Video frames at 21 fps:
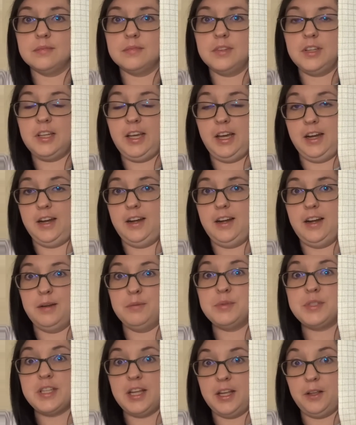yeah, I'm
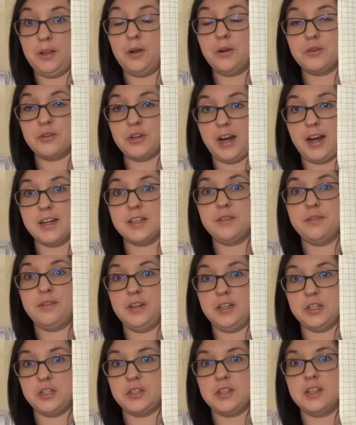still on track to
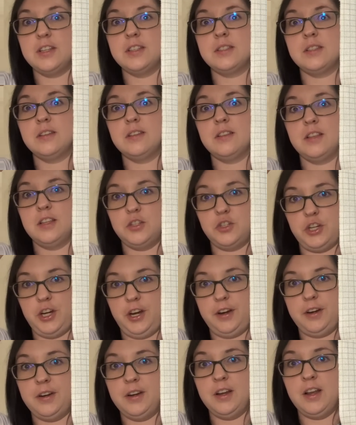finish this this
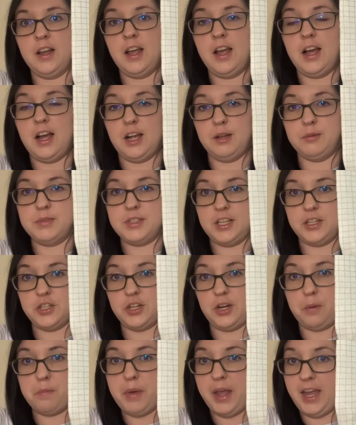year. I'm
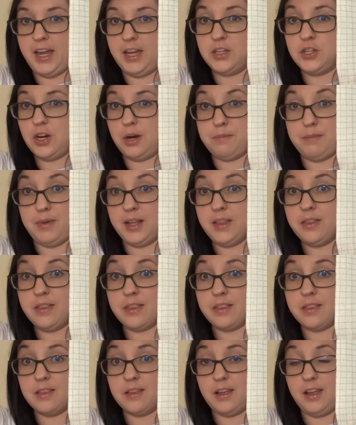stitching a page a month.
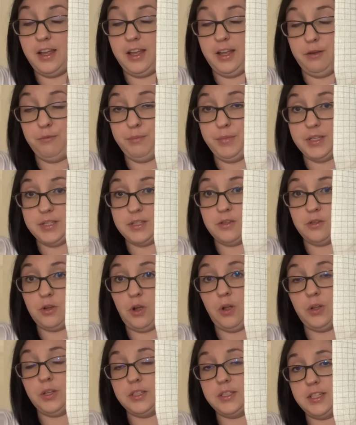Um, this is
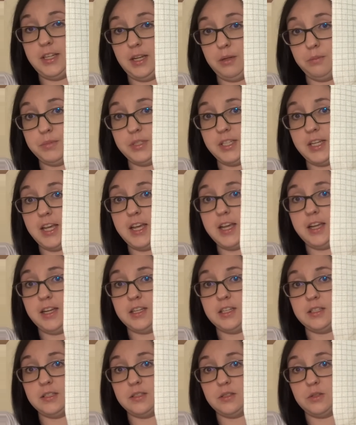all in D M C.
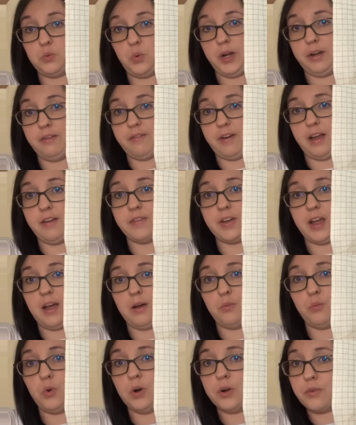It's twenty-five
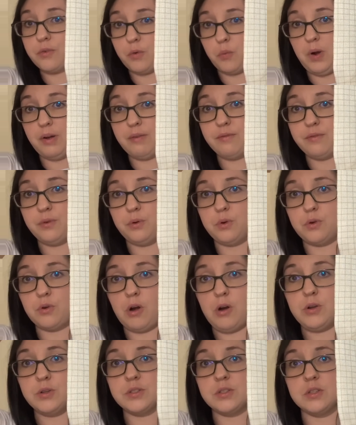count, one over one full
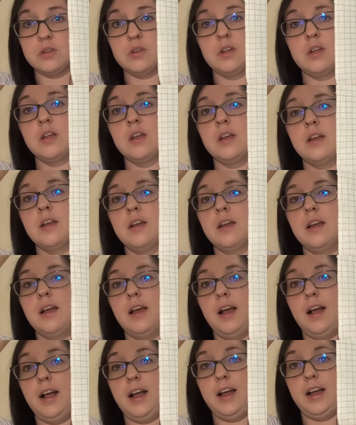cross.
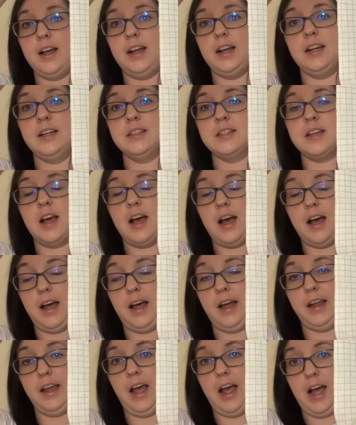And
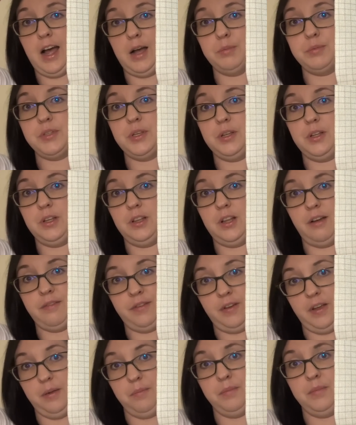I absolutely love
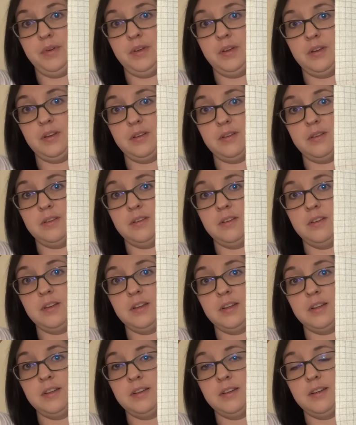him.
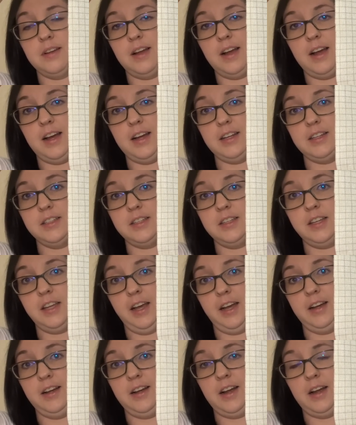And
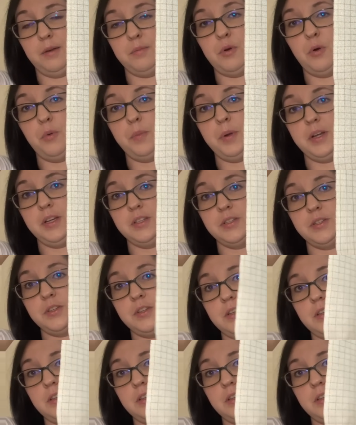yeah, I'm hoping